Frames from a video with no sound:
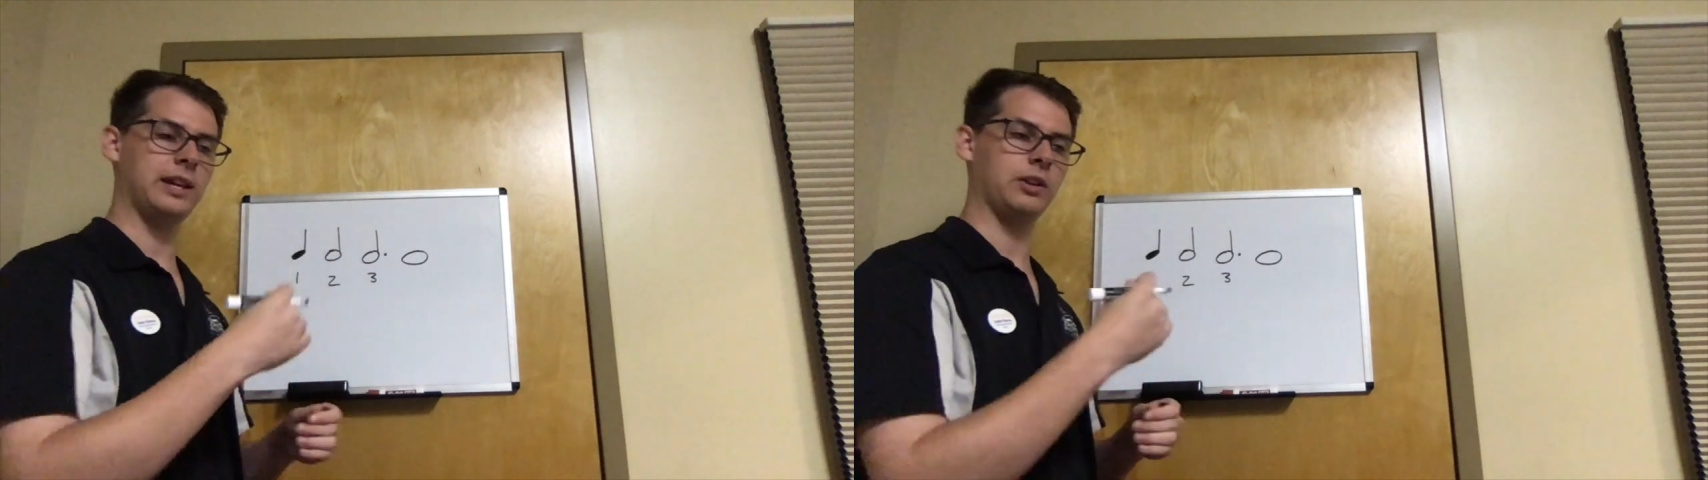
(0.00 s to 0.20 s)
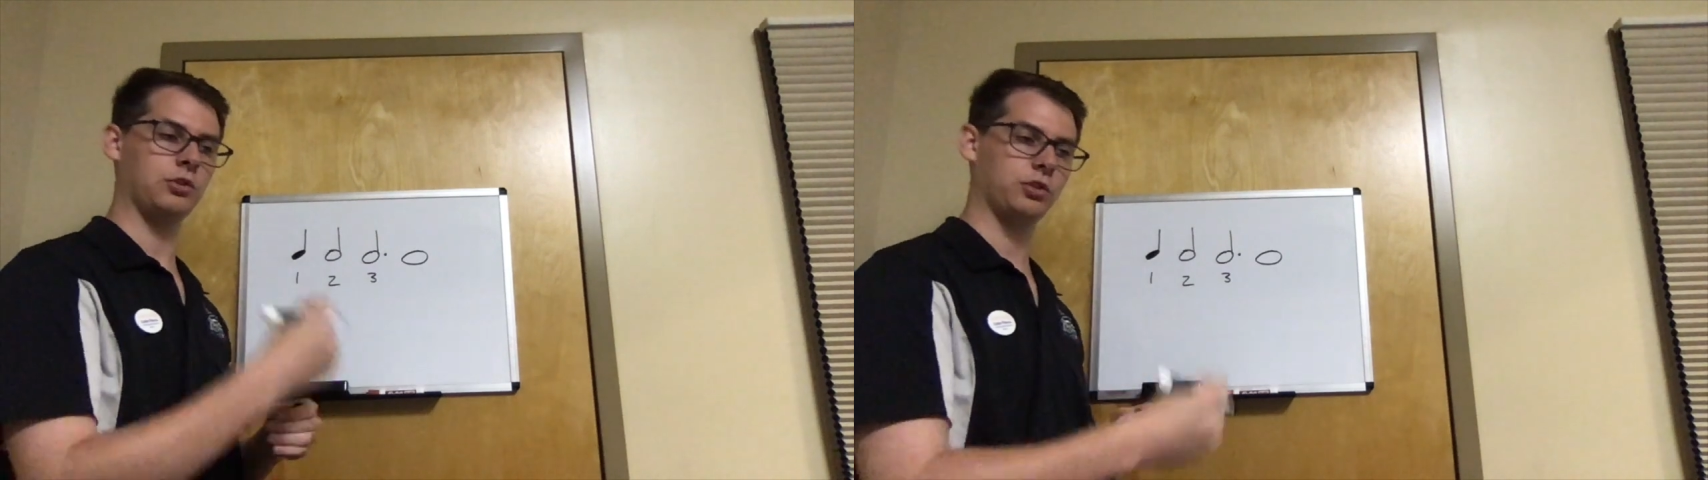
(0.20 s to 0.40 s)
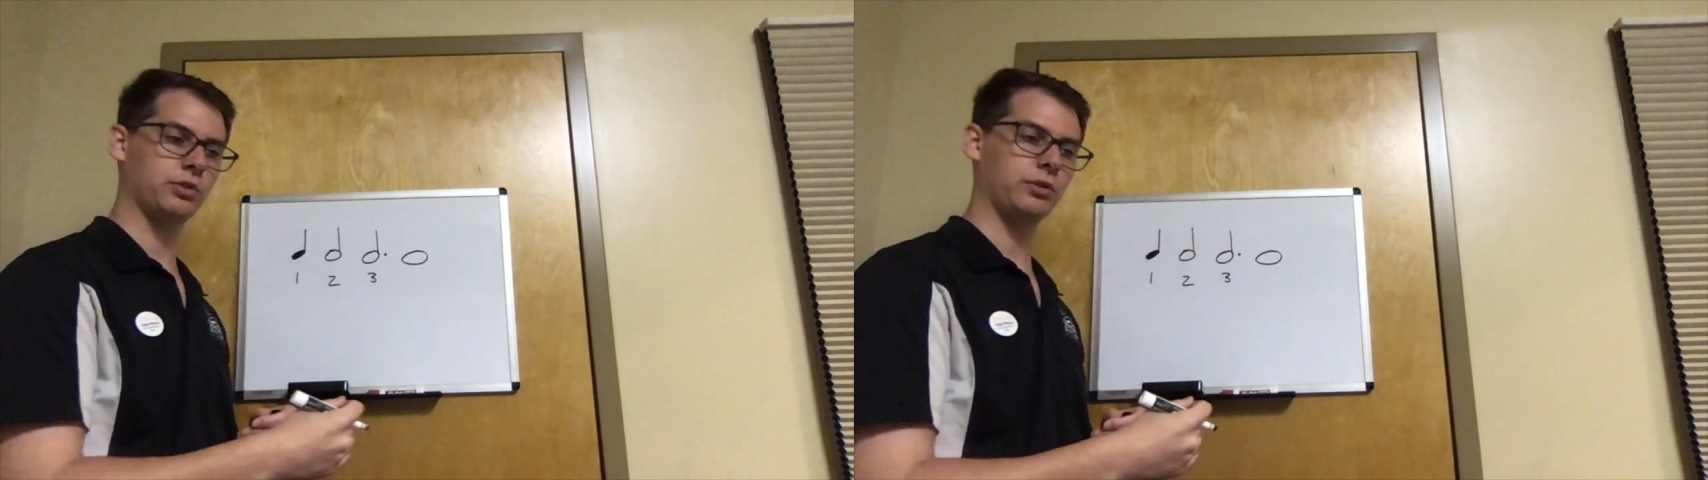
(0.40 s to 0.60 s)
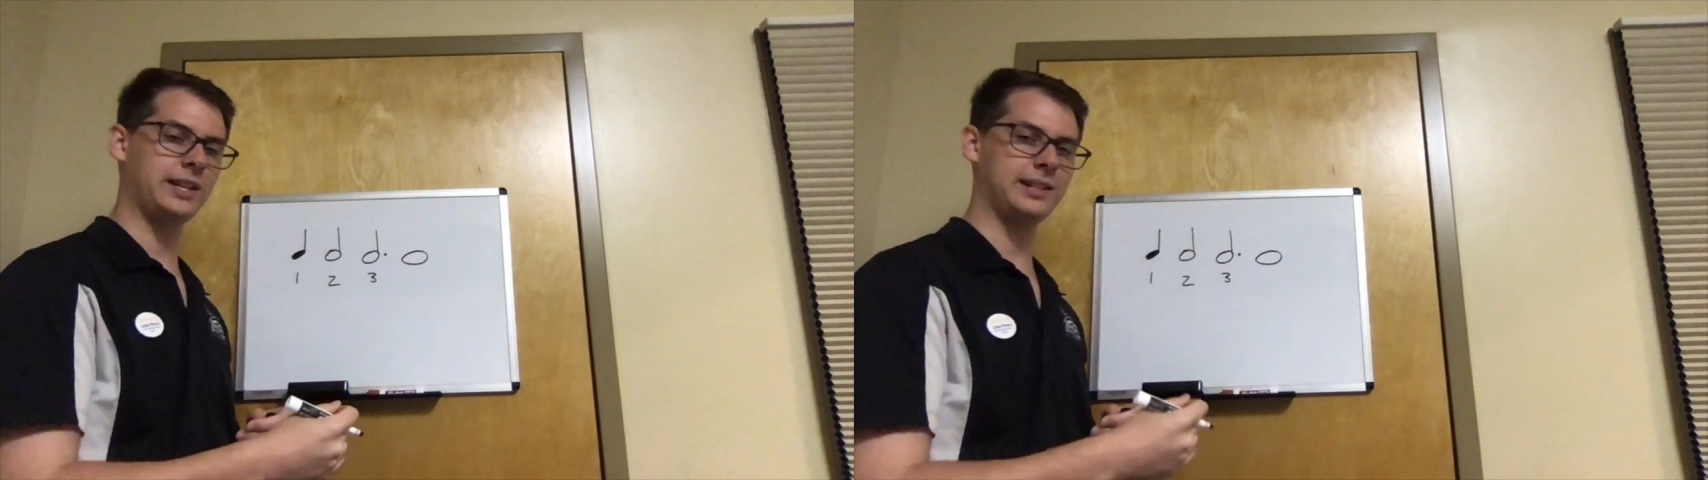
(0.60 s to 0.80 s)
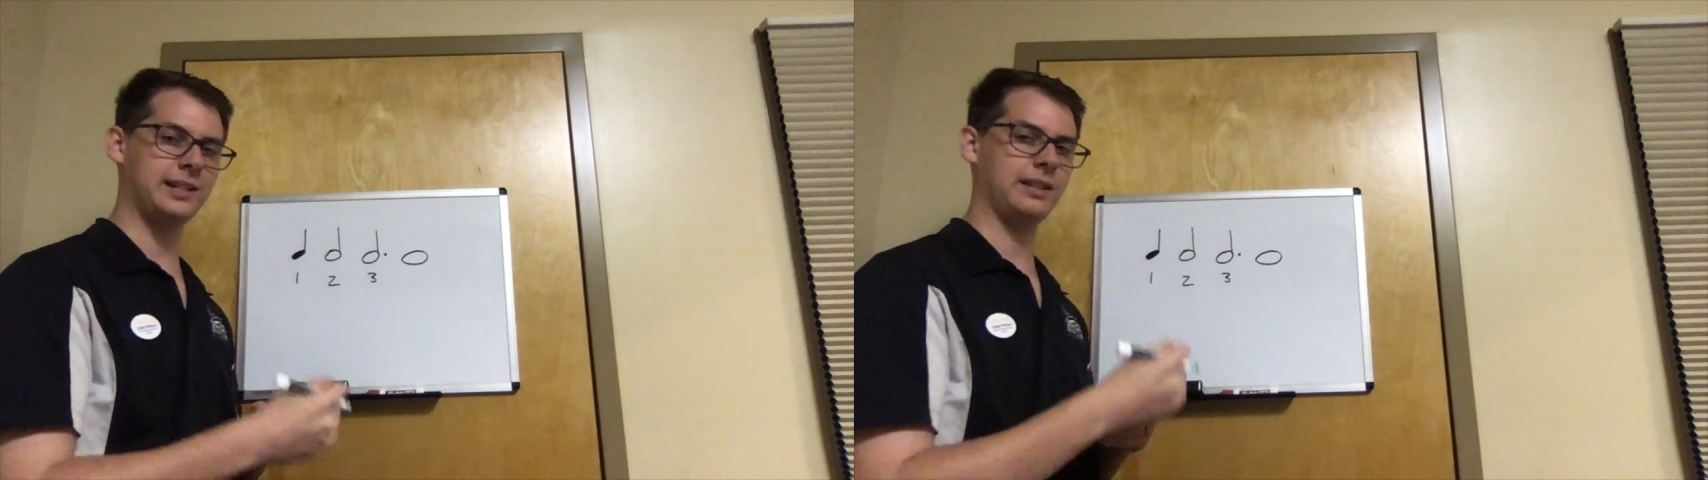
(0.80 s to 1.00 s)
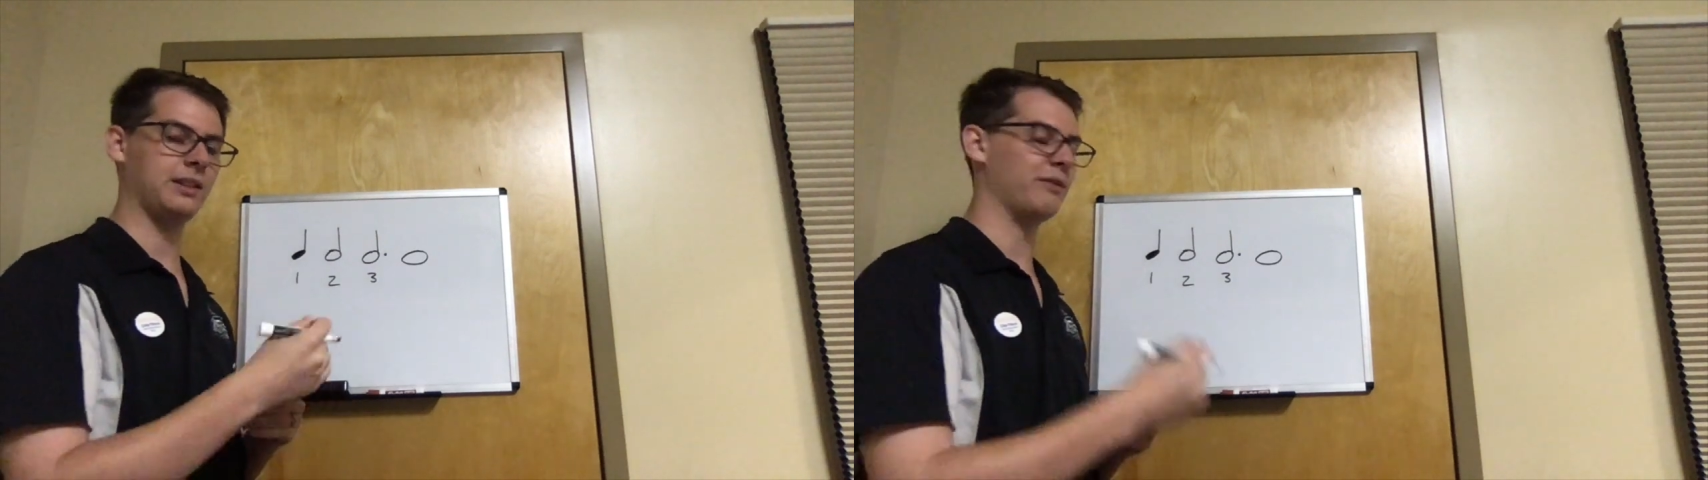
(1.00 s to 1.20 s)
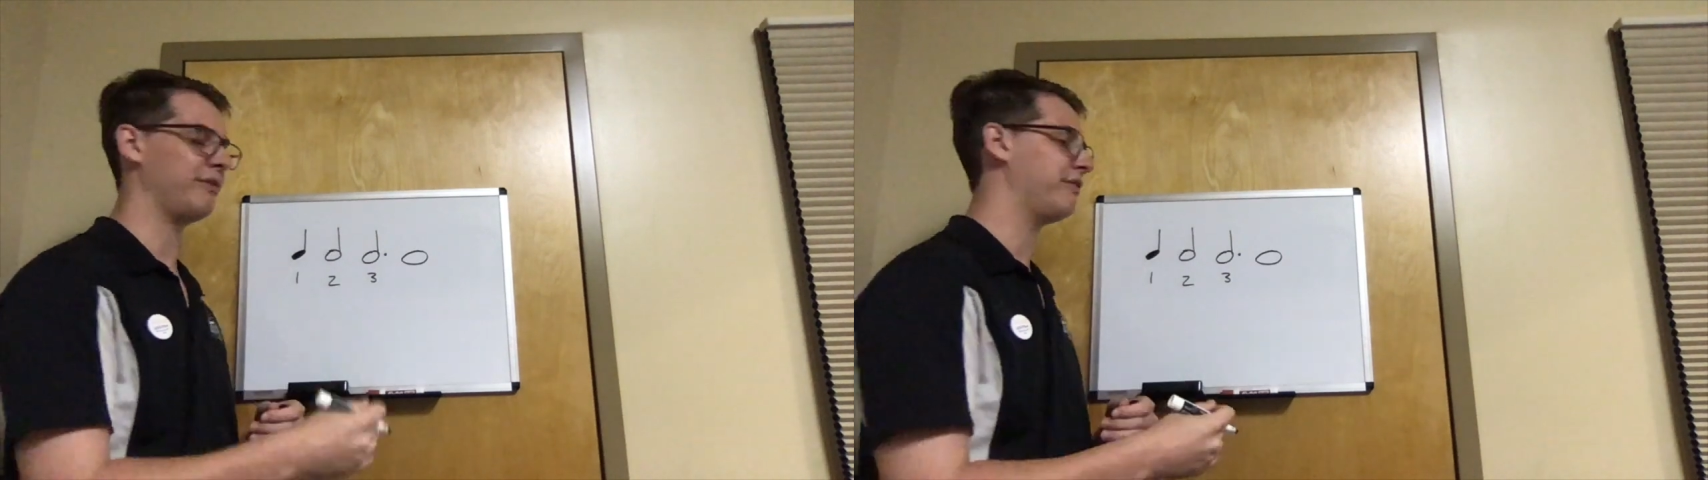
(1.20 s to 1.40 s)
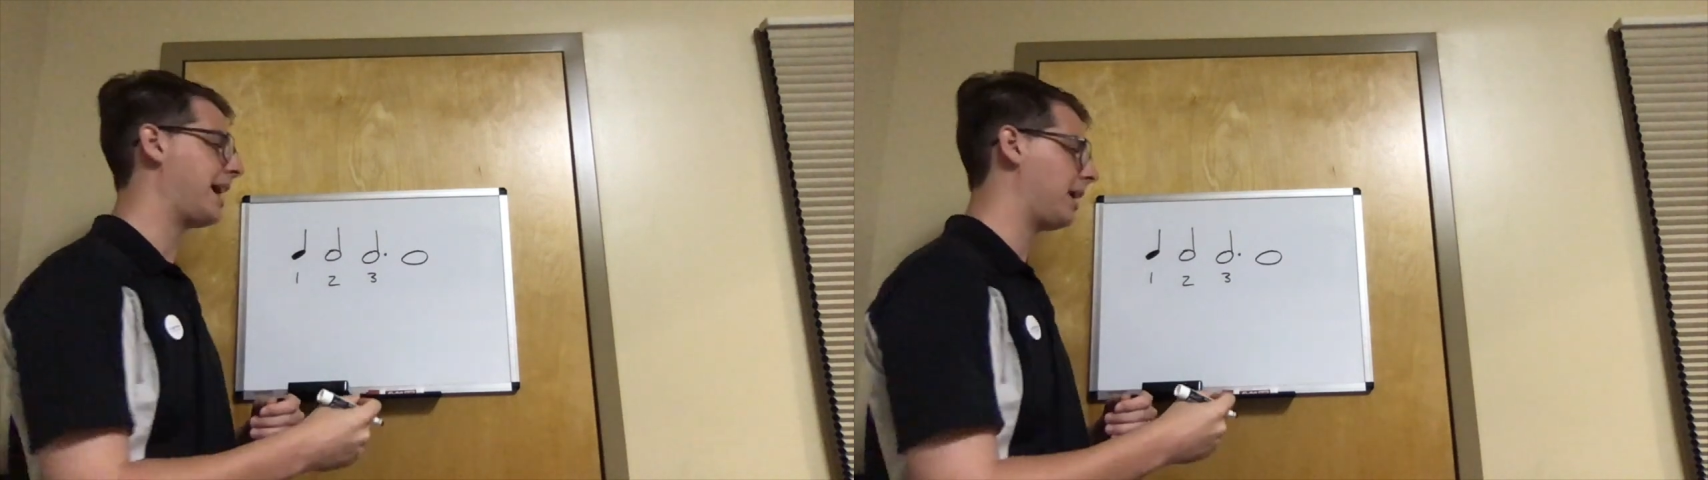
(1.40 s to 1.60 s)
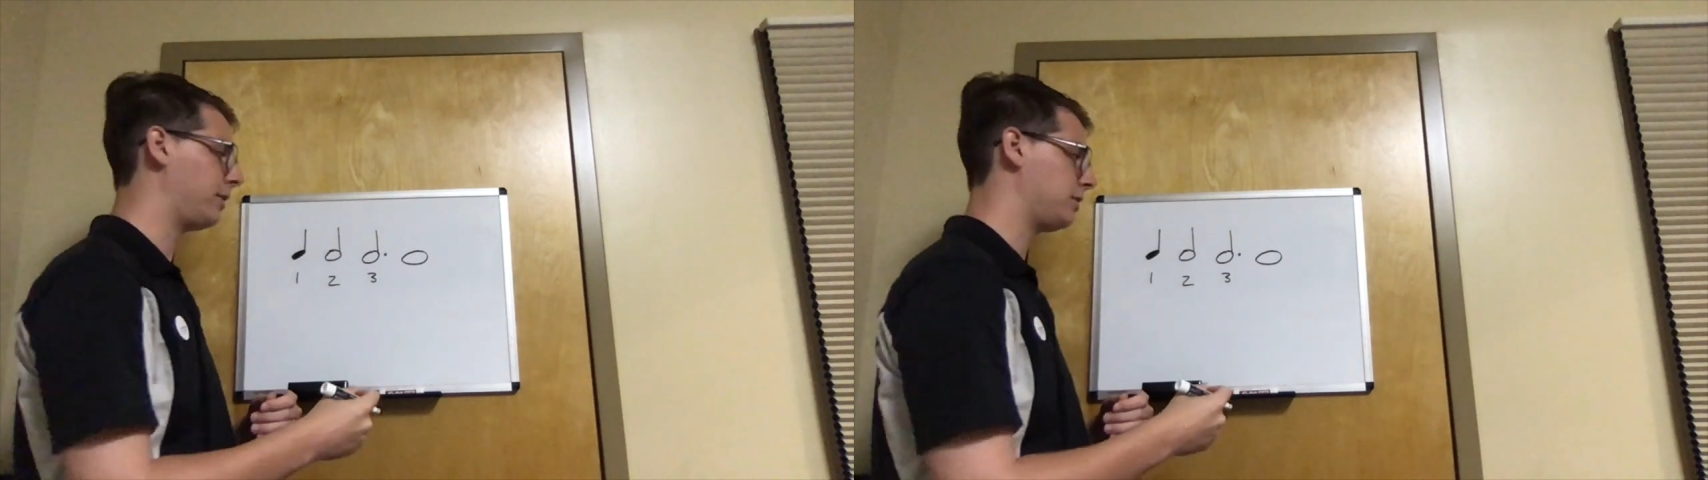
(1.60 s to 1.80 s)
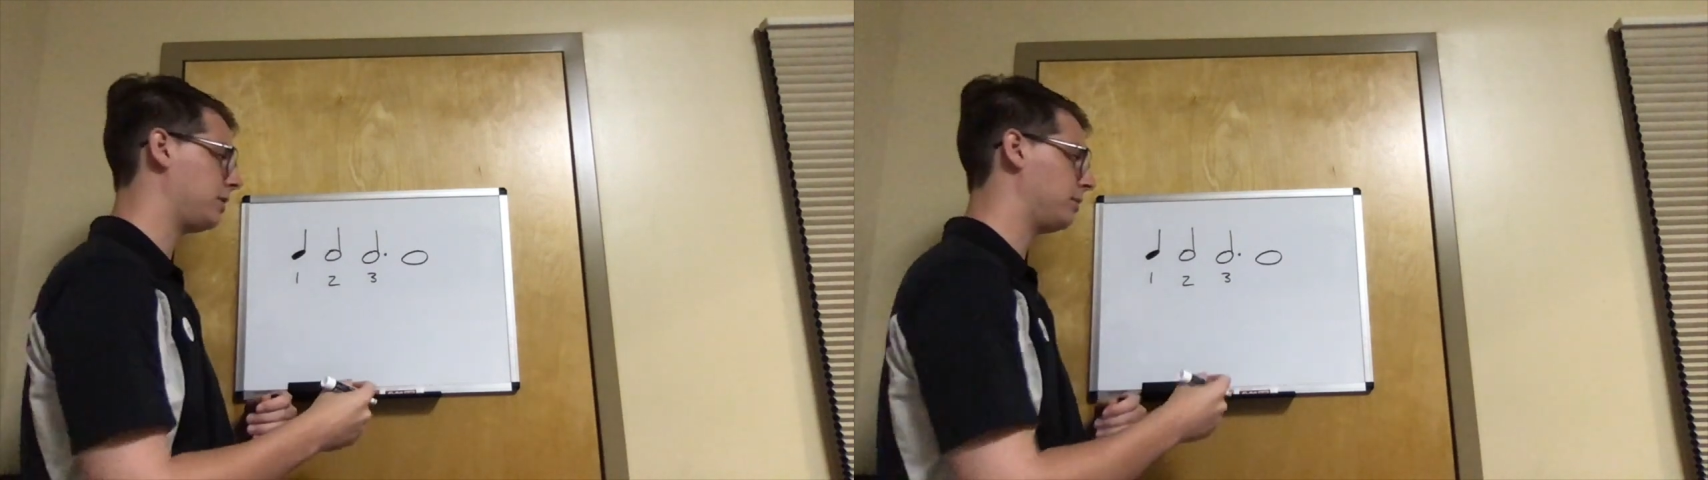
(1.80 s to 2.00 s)
increasing the
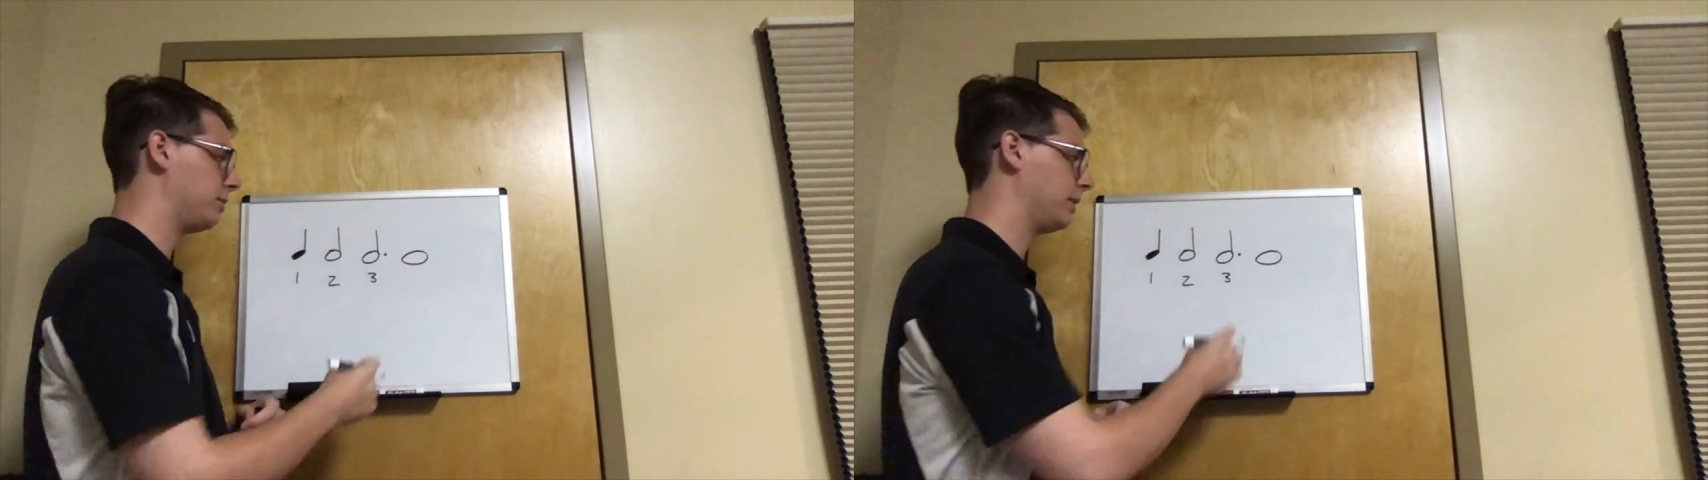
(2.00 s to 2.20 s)
value